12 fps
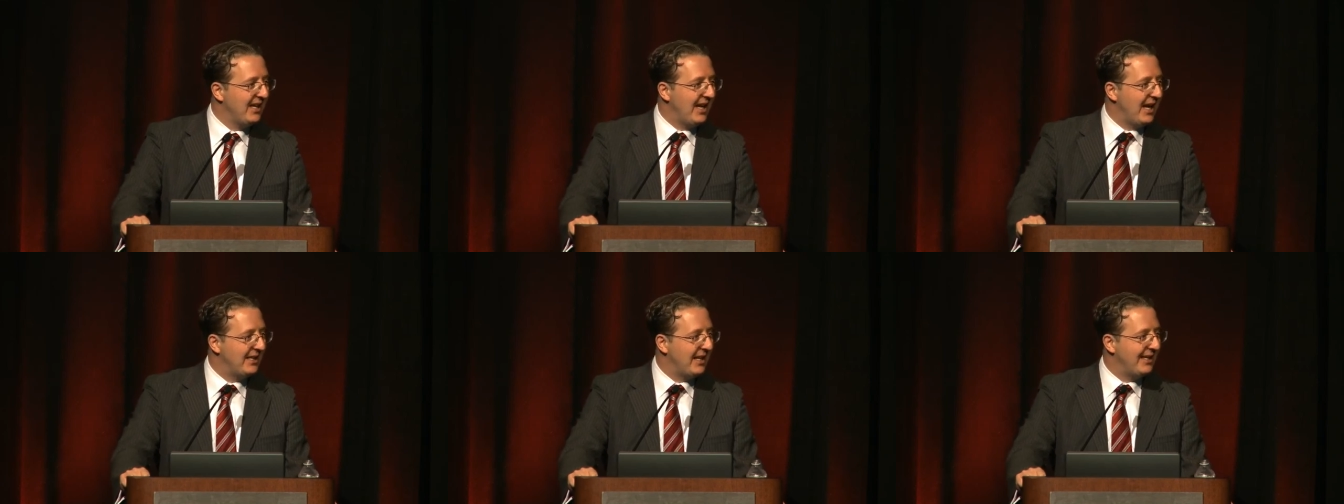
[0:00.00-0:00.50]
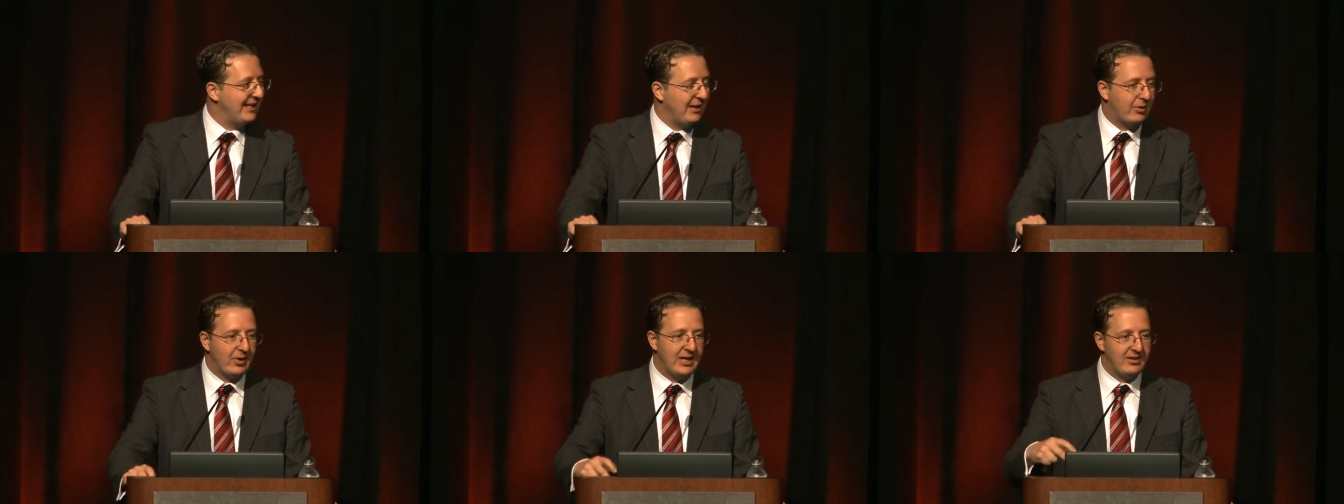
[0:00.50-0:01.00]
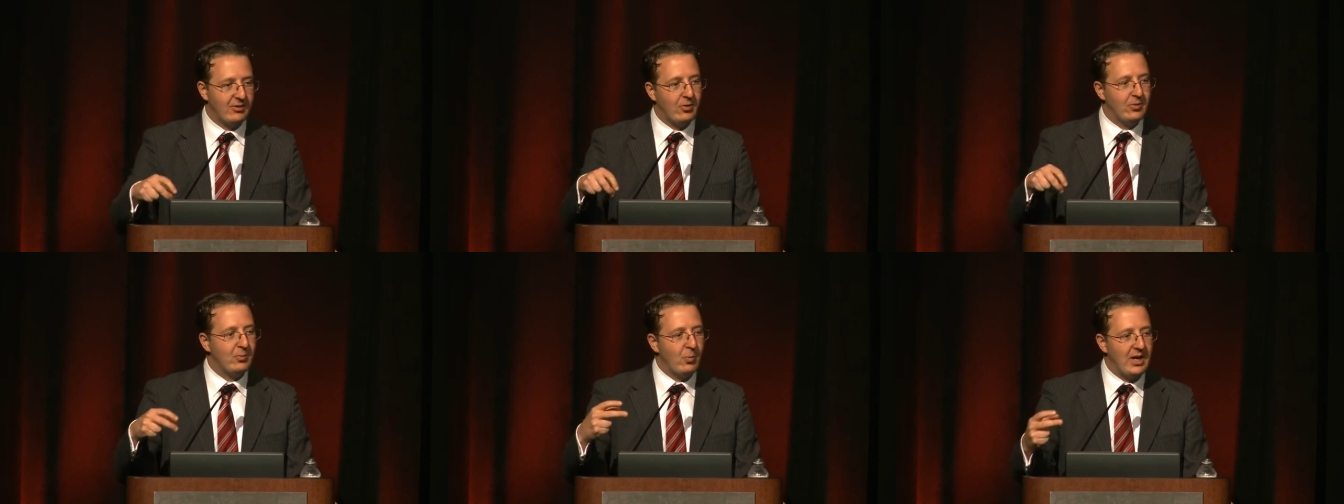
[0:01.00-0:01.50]
And they create their
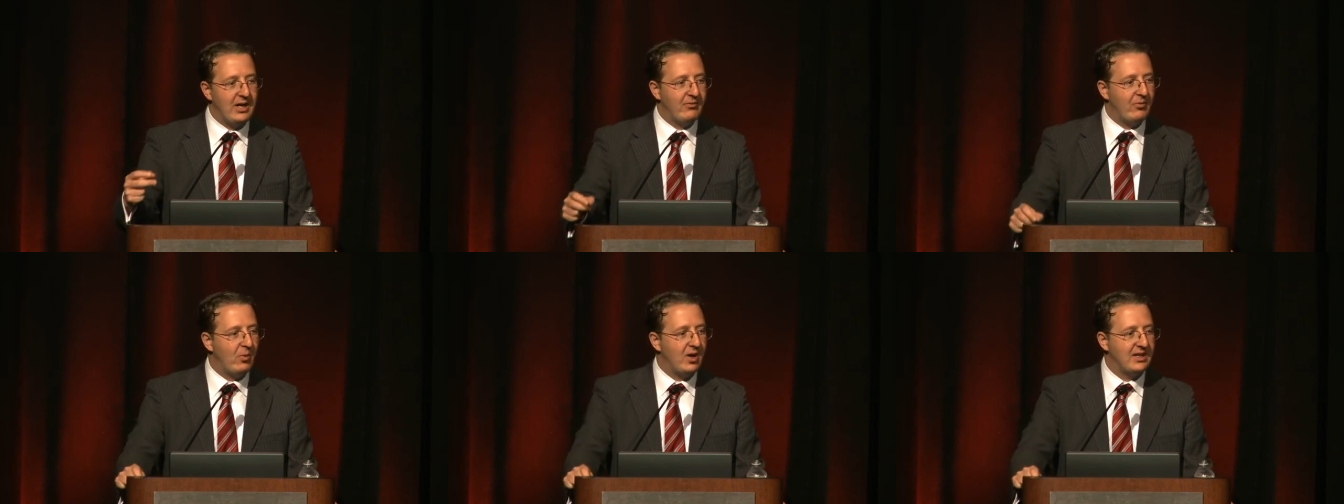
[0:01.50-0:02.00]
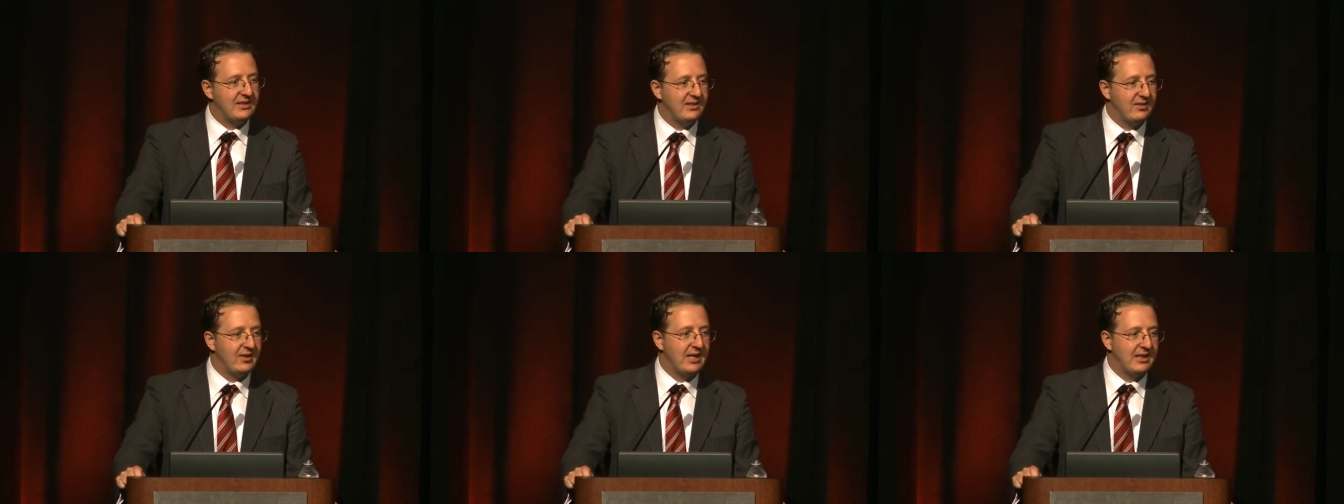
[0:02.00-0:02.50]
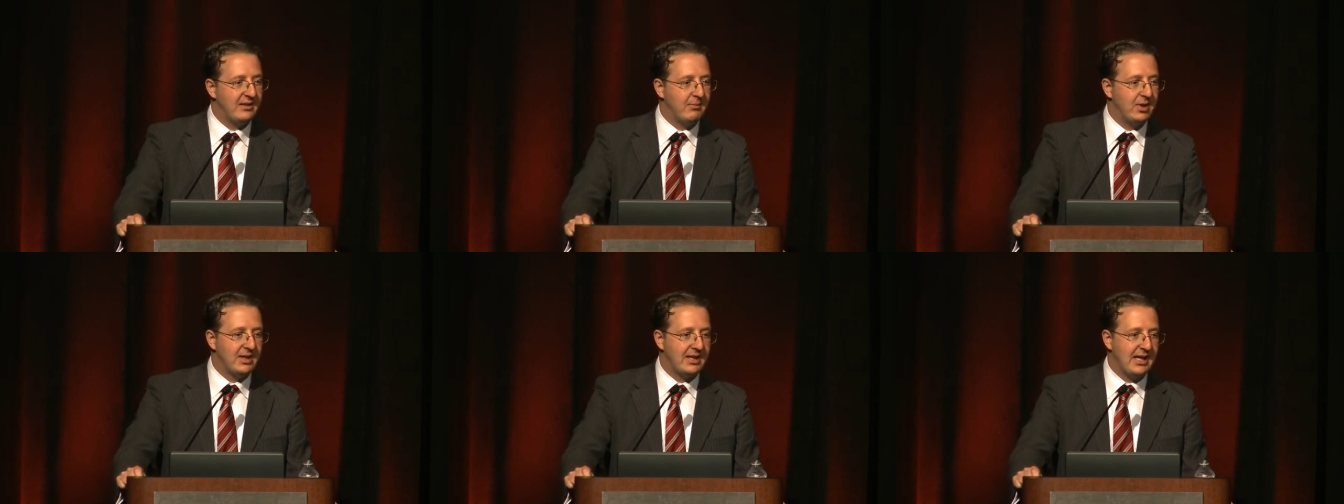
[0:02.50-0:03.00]
own way of wanting to look at the
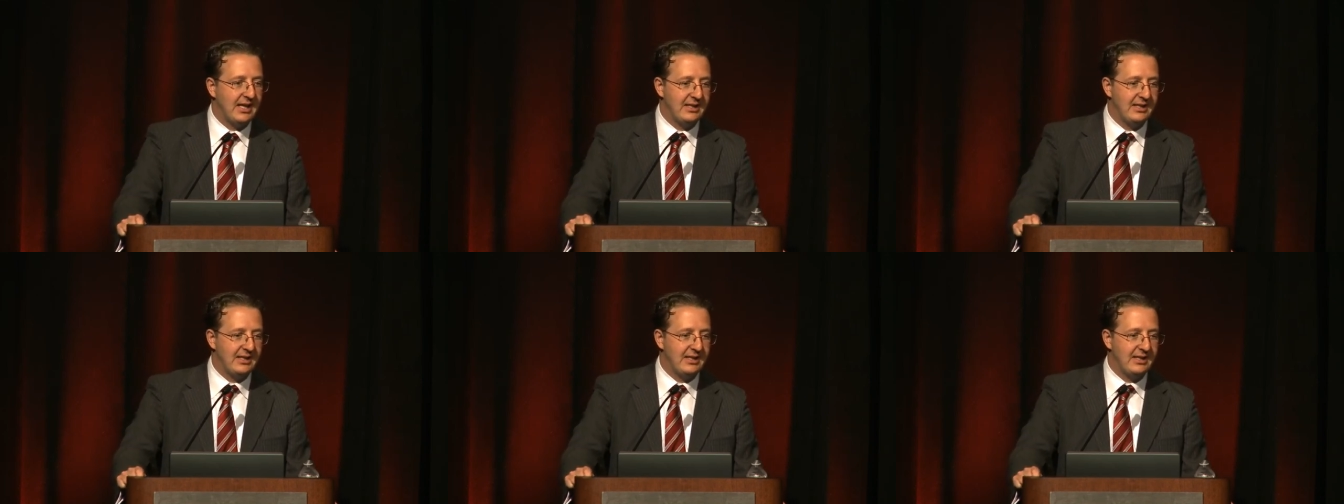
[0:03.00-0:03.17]
market.